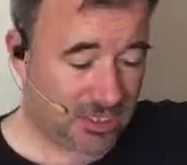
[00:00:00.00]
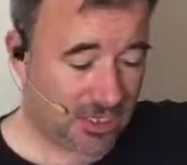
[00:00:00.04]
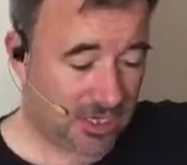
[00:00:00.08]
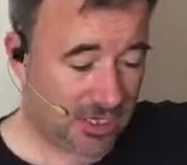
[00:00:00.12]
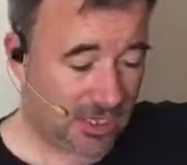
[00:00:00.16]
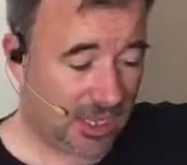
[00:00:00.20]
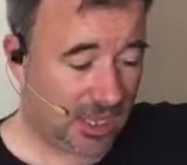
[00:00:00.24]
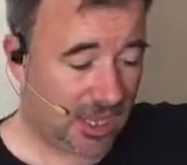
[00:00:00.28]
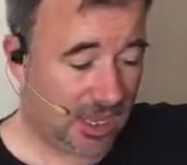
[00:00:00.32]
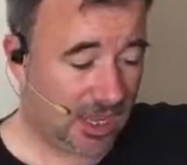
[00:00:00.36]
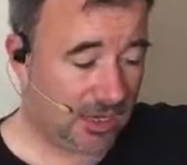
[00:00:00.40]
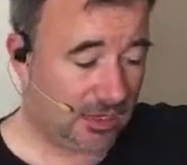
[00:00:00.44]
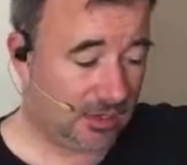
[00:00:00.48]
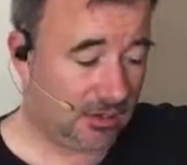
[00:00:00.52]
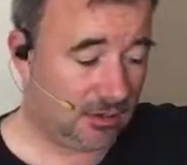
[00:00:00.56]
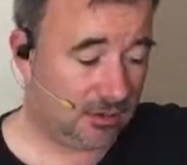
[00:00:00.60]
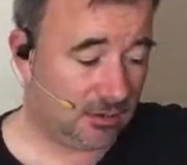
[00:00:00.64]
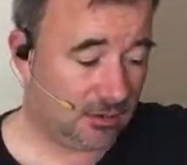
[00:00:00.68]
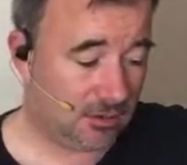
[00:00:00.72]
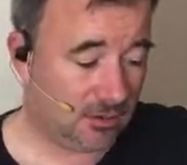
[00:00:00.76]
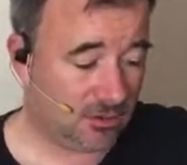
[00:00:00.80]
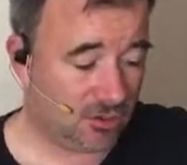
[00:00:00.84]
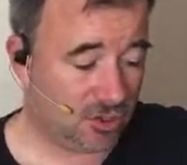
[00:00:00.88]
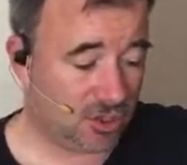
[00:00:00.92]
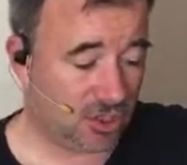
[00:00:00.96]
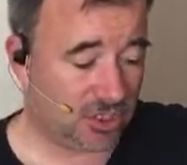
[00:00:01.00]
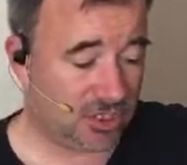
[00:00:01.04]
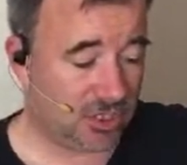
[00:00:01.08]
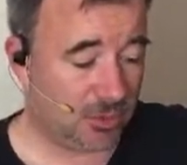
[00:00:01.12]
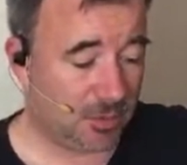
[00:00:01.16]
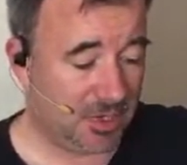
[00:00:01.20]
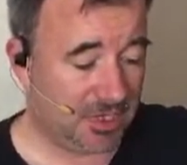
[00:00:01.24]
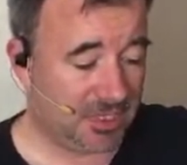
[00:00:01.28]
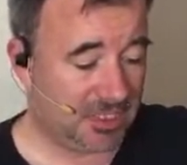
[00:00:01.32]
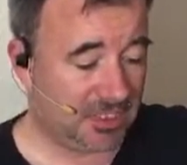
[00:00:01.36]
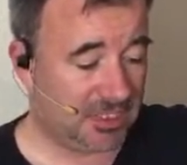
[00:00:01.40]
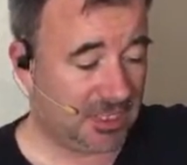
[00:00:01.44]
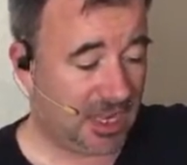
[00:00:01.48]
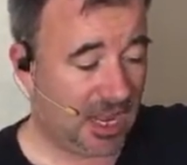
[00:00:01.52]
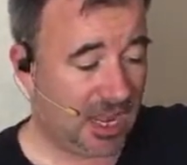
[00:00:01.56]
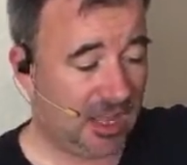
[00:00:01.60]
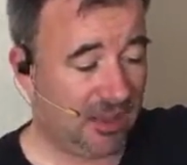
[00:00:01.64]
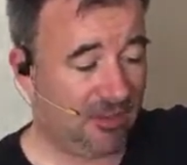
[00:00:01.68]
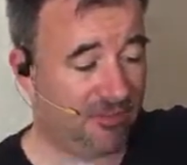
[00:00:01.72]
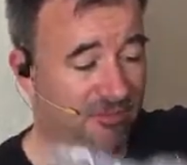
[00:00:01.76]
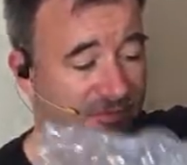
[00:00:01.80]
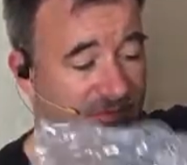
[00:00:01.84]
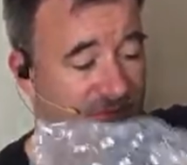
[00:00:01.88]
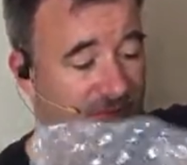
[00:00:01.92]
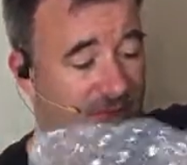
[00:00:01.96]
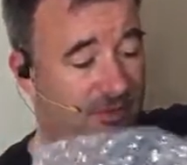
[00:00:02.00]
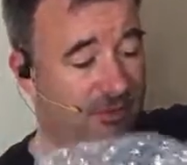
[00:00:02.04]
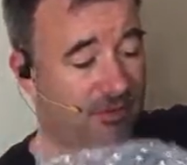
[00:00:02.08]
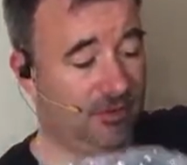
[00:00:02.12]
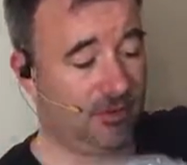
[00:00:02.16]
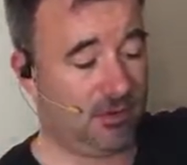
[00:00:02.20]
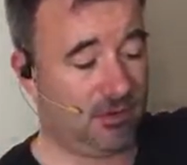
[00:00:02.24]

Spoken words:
it again just to be safe,